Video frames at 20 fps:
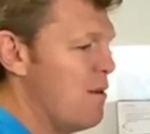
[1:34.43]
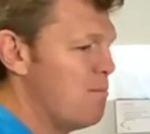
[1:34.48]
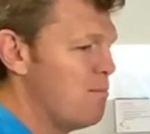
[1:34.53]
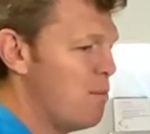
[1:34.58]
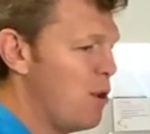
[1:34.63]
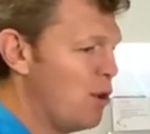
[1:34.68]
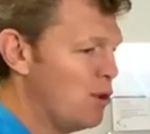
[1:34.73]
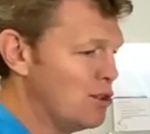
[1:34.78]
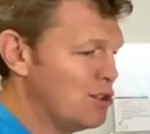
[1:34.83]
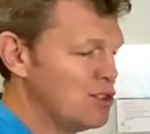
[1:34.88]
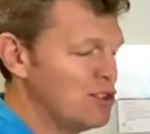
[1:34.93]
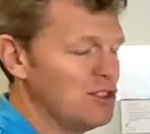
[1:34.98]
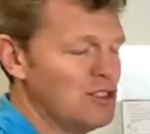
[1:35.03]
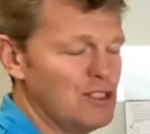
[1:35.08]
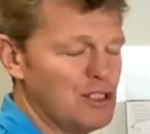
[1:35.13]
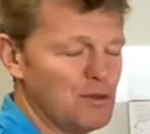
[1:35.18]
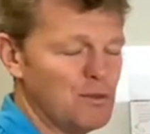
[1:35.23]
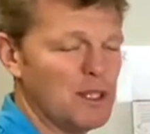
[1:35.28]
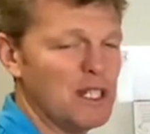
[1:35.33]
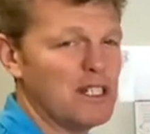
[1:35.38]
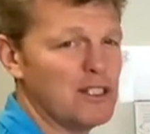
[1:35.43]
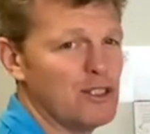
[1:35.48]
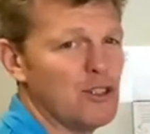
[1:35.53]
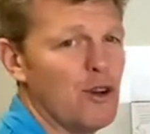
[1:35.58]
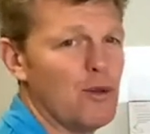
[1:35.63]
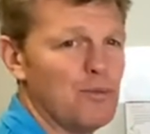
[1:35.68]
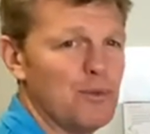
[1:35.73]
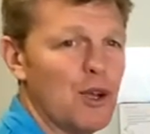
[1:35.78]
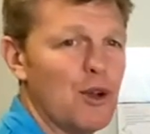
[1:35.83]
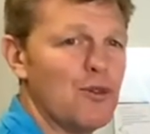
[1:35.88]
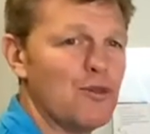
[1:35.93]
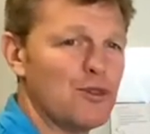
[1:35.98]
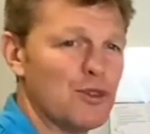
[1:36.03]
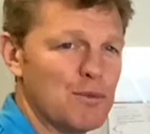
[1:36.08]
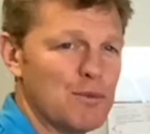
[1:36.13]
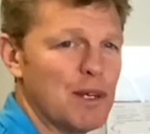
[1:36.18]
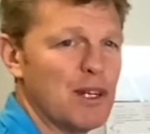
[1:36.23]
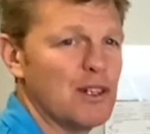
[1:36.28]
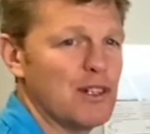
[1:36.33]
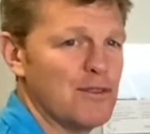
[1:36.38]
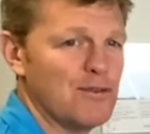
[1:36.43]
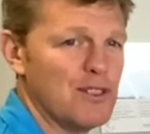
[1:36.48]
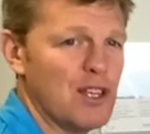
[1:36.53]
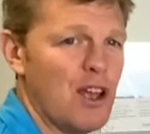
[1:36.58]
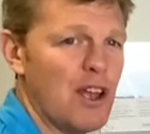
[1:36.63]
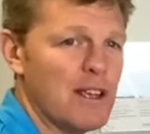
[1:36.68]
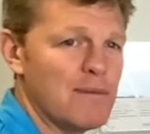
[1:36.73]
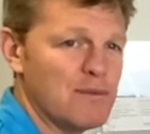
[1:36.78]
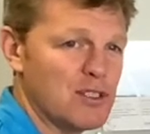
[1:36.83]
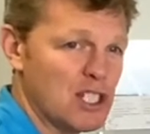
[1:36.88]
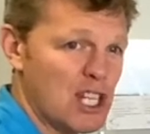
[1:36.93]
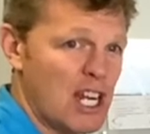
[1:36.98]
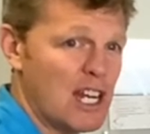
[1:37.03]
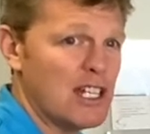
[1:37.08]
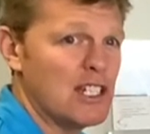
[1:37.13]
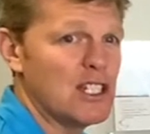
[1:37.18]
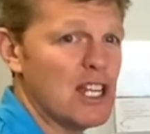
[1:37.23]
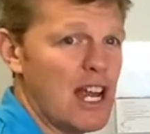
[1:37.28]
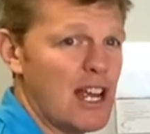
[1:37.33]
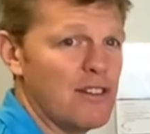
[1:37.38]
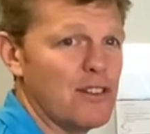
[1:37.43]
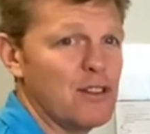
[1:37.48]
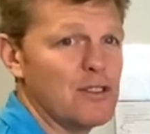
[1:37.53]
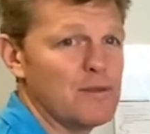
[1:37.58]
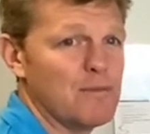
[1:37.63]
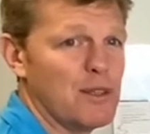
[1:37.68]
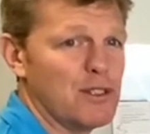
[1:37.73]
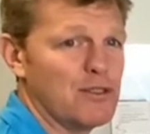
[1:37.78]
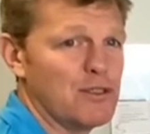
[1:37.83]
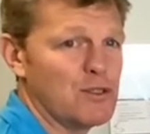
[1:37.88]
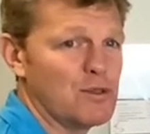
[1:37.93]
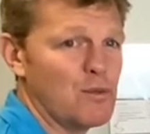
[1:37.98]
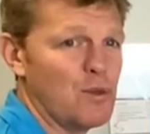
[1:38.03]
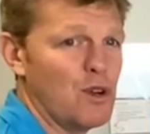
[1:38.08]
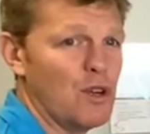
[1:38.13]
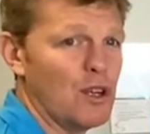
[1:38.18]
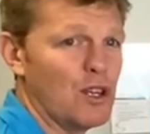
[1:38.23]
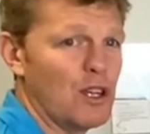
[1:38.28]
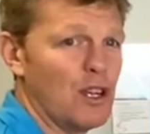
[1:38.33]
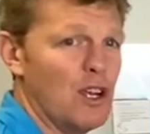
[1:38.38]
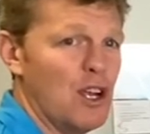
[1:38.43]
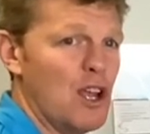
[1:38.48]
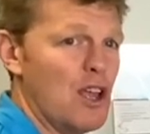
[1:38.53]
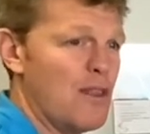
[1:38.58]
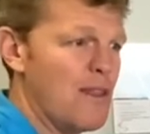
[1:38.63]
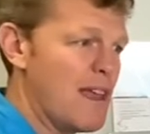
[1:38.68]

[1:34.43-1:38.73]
Postures that we adopt over a period of time change how those muscles work.